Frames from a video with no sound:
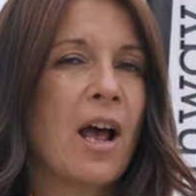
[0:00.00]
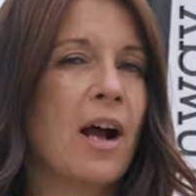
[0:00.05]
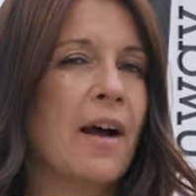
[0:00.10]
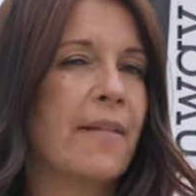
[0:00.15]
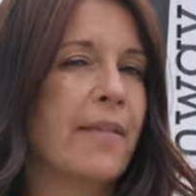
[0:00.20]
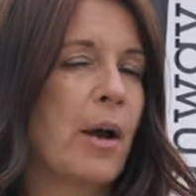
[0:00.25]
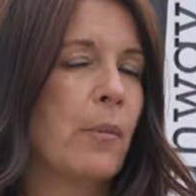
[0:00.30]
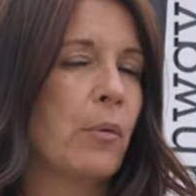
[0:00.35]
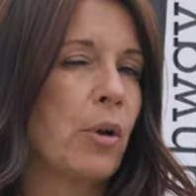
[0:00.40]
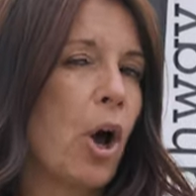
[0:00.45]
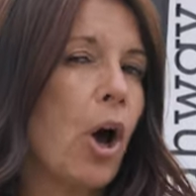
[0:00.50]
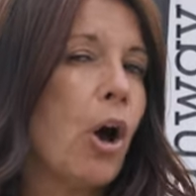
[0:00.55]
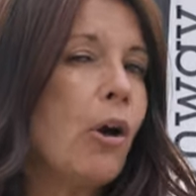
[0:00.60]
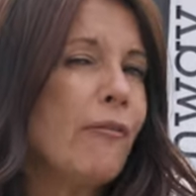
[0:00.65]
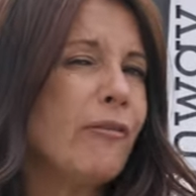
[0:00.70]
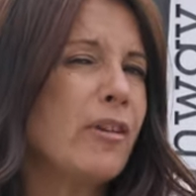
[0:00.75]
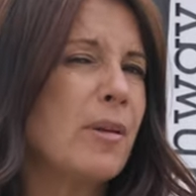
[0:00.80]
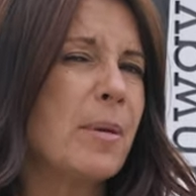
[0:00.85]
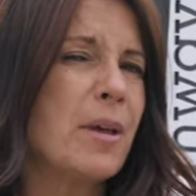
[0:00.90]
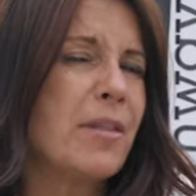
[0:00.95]
and that will
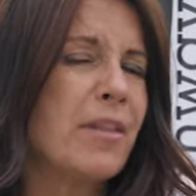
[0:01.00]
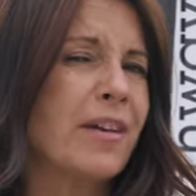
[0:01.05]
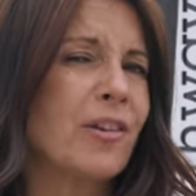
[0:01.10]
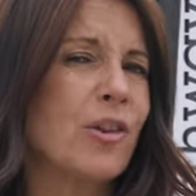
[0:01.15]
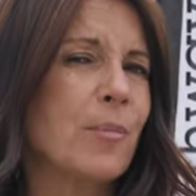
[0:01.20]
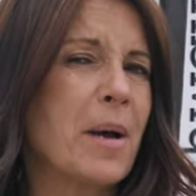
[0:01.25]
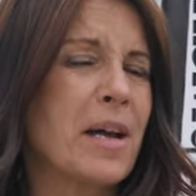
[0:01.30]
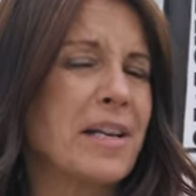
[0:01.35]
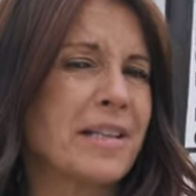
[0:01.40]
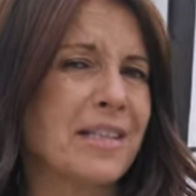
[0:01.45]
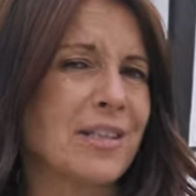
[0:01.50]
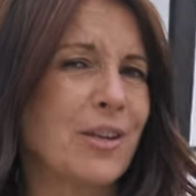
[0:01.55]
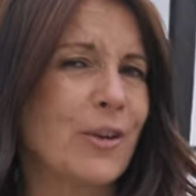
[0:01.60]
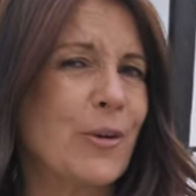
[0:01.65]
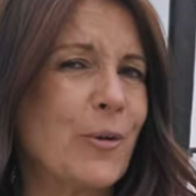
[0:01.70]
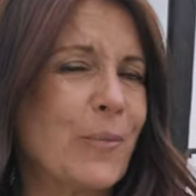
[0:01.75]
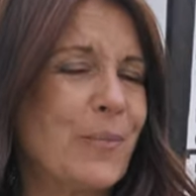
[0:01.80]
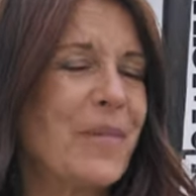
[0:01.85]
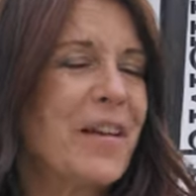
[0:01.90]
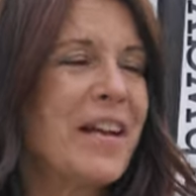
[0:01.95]
hopefully be a thing of the past
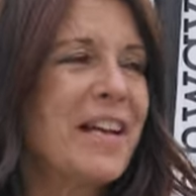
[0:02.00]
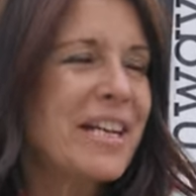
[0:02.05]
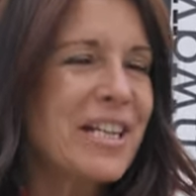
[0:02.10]
soon.